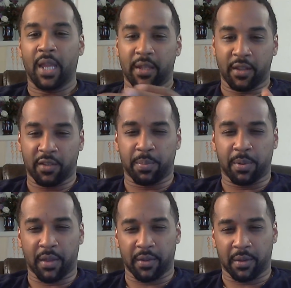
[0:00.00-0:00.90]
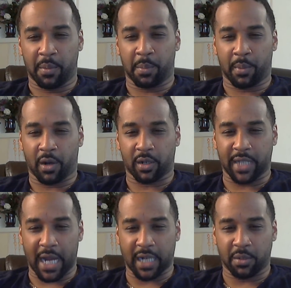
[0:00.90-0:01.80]
This brother,
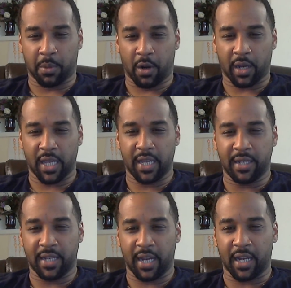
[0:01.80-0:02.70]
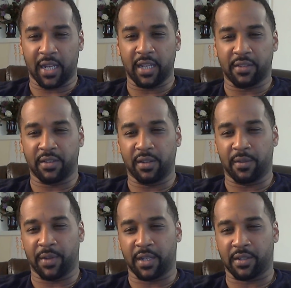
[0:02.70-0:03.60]
Dr. Mark E. Dean, he is the
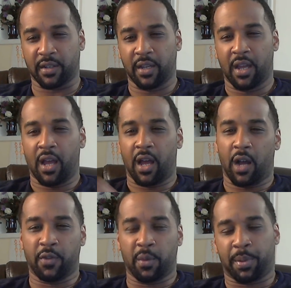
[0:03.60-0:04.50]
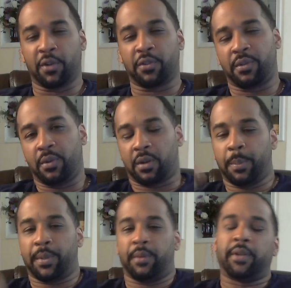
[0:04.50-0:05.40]
inventor of the personal
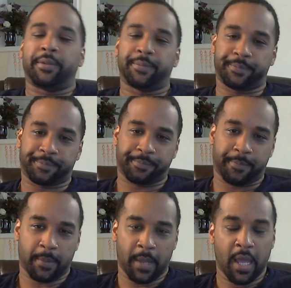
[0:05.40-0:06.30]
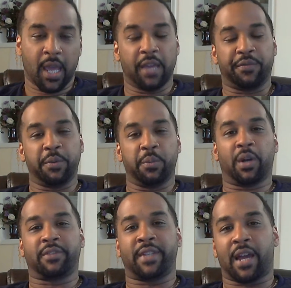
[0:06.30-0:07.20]
computer. If it
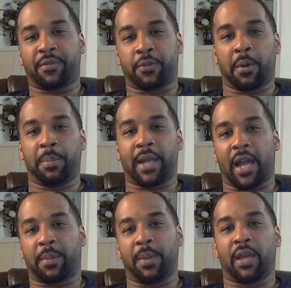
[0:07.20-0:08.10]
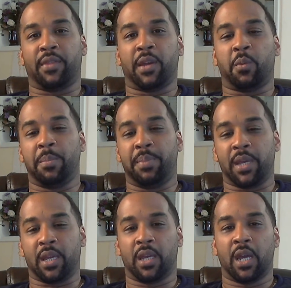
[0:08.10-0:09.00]
was not for a black man, there would
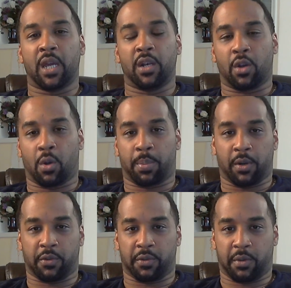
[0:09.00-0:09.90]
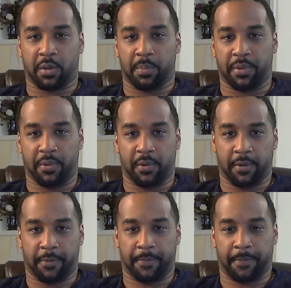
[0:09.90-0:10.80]
be no personal computer.